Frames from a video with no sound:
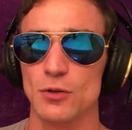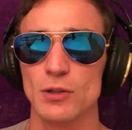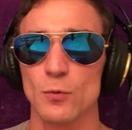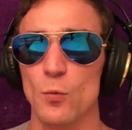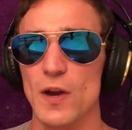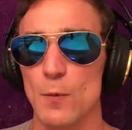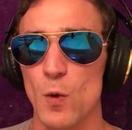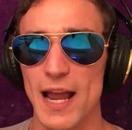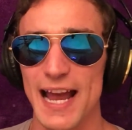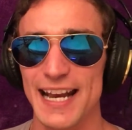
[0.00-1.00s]
The only
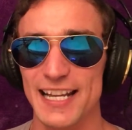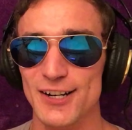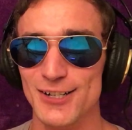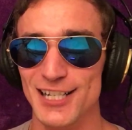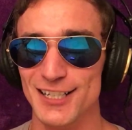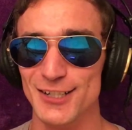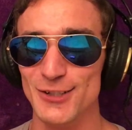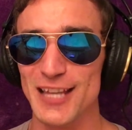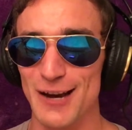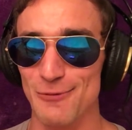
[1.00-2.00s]
way I had energy to
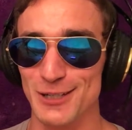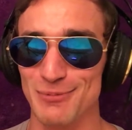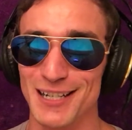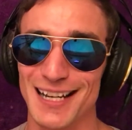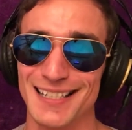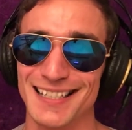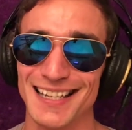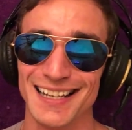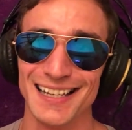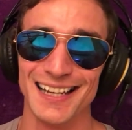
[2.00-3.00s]
do that was because
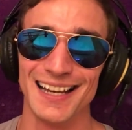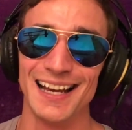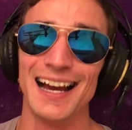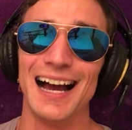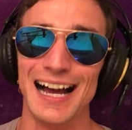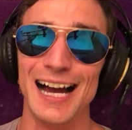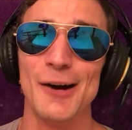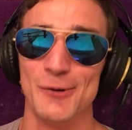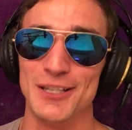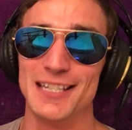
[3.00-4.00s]

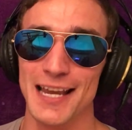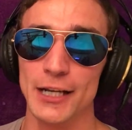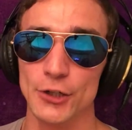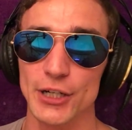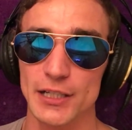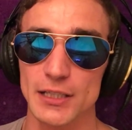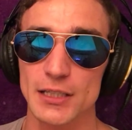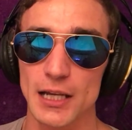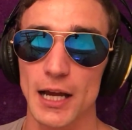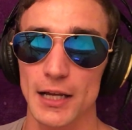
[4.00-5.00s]
I was angry
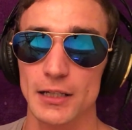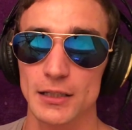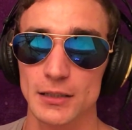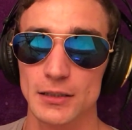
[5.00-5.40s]
inside.